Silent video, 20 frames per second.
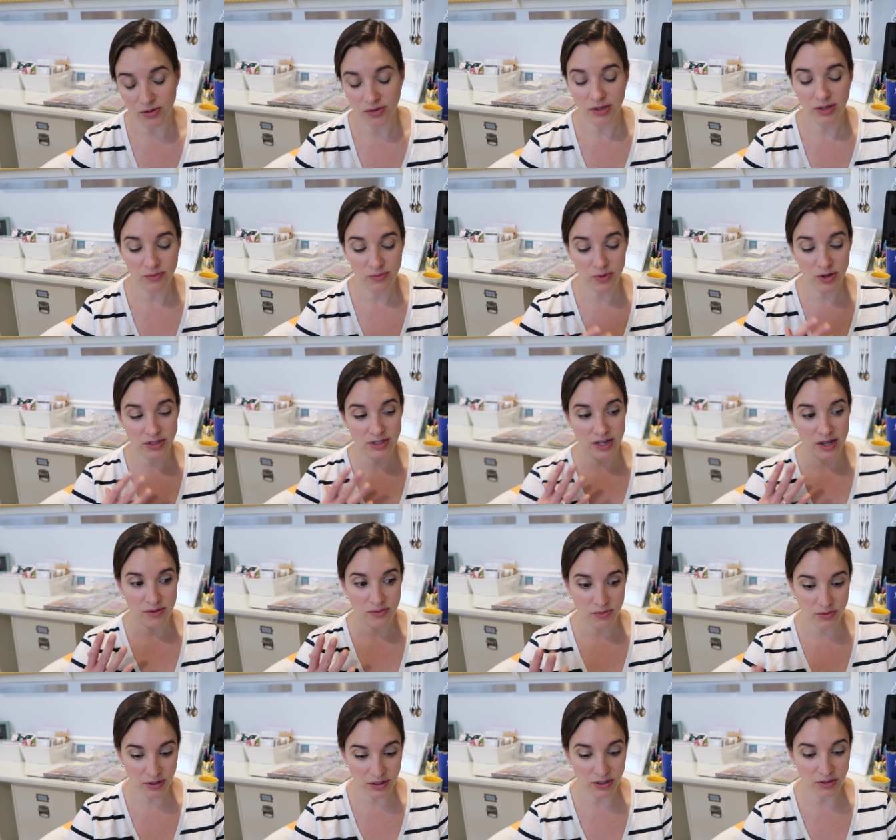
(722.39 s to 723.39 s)
know, it worked
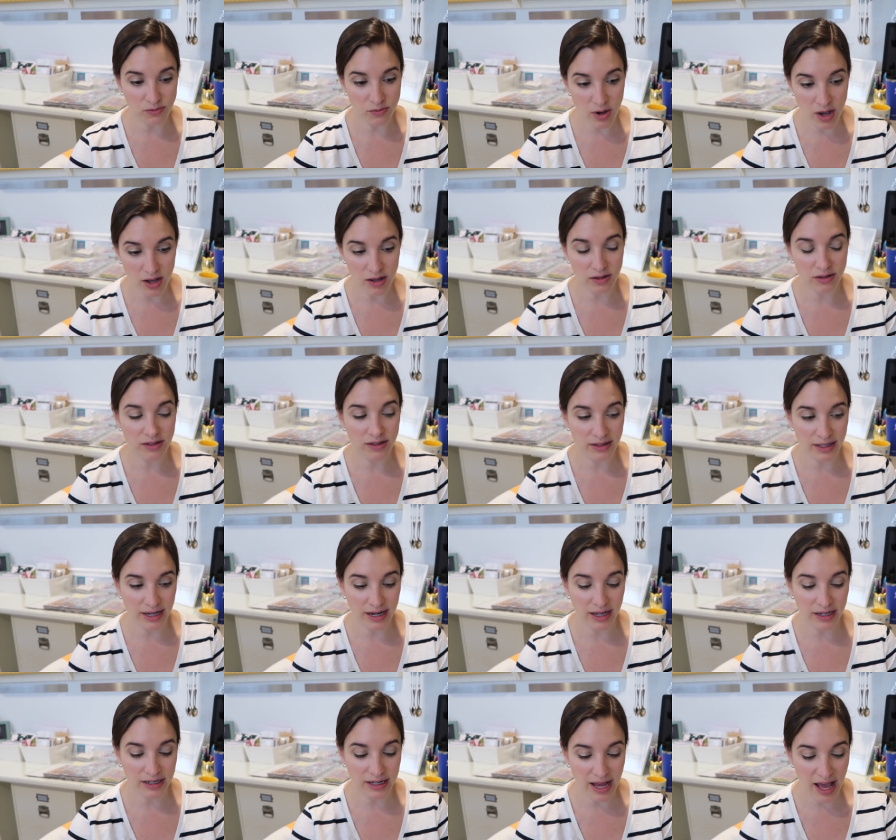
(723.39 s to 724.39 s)
out really well
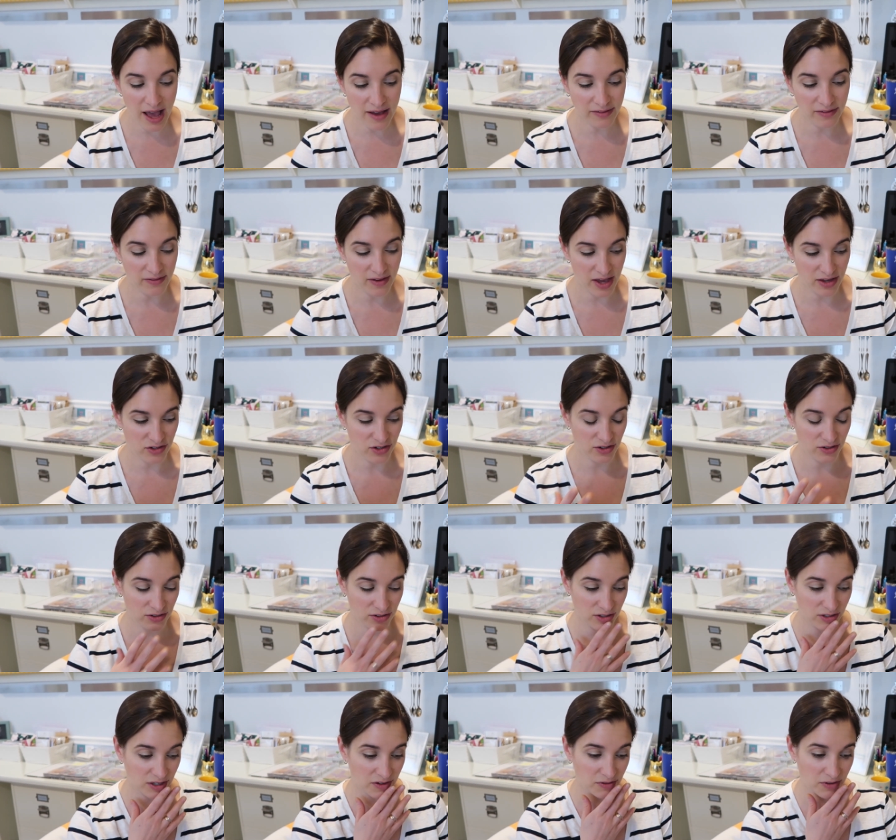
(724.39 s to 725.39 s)
that I could have a
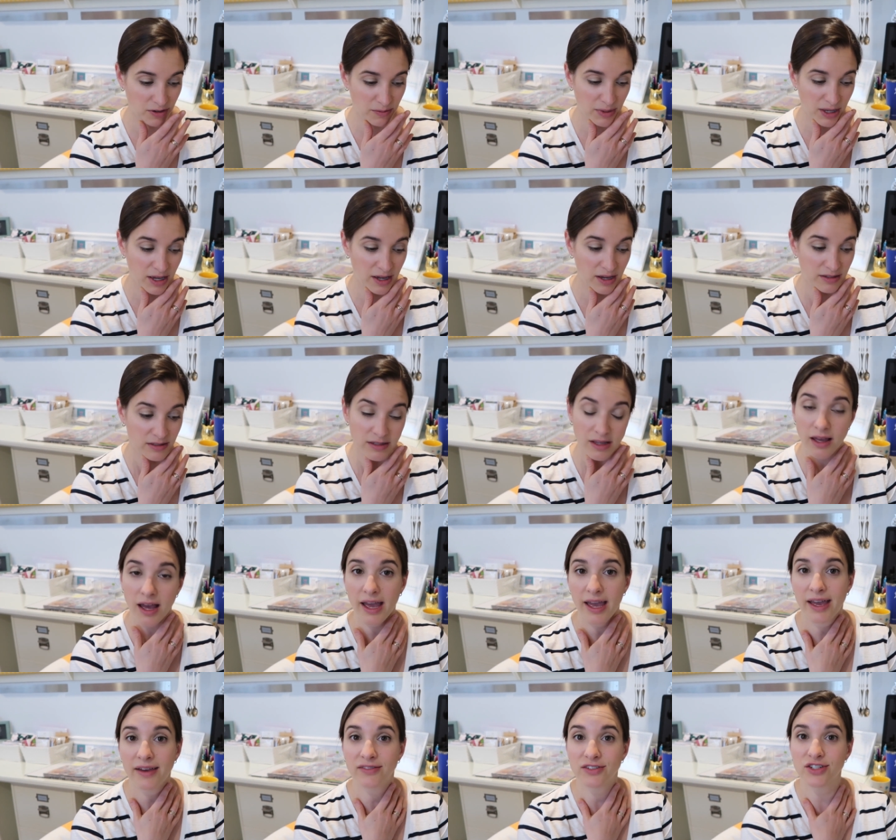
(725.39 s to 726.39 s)
vaginal delivery because
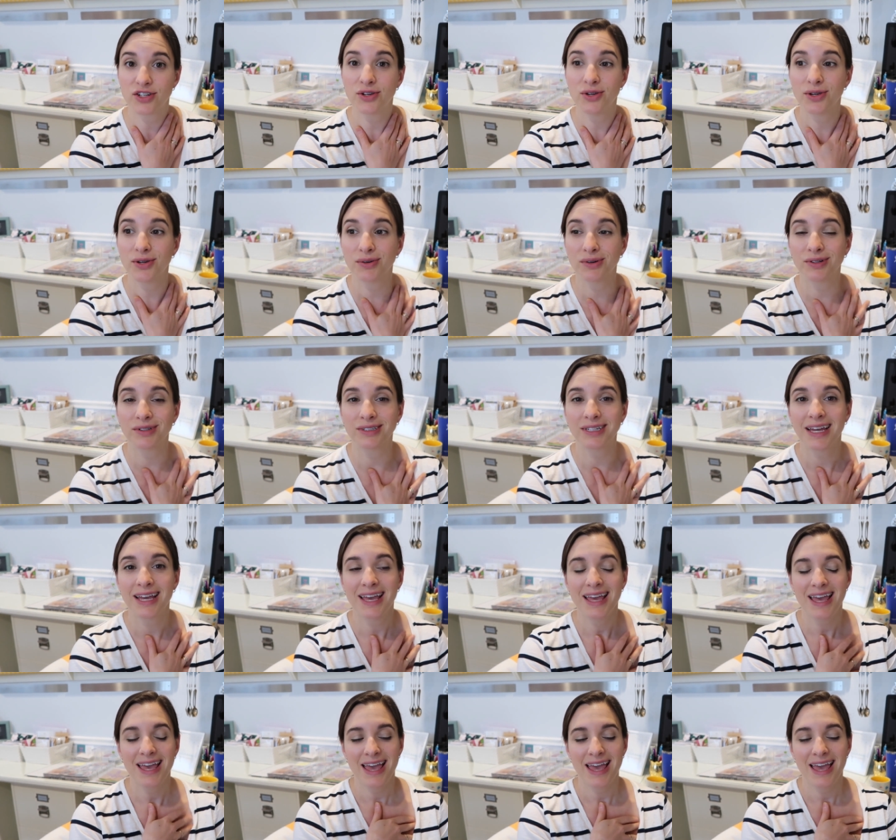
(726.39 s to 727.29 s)
I have a two-year-old